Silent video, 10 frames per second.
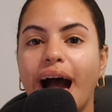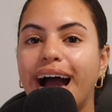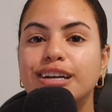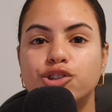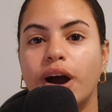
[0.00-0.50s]

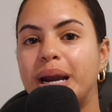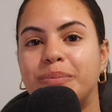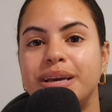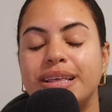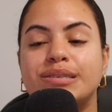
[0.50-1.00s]
I try to
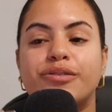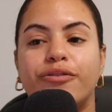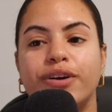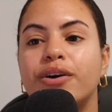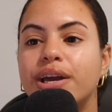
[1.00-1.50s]
be this
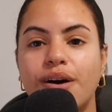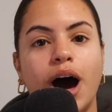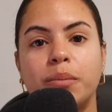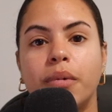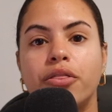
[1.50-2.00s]
fairy
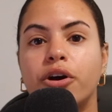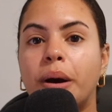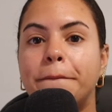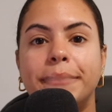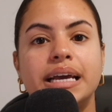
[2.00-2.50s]

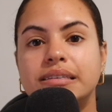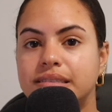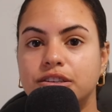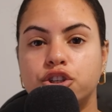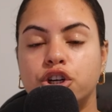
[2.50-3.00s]
godmother, big
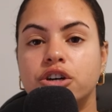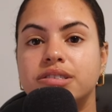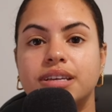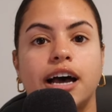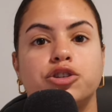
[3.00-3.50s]
sister
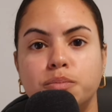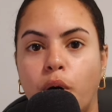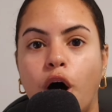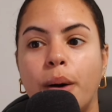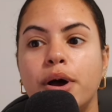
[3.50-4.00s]
slash
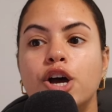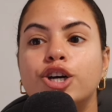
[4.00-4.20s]
mom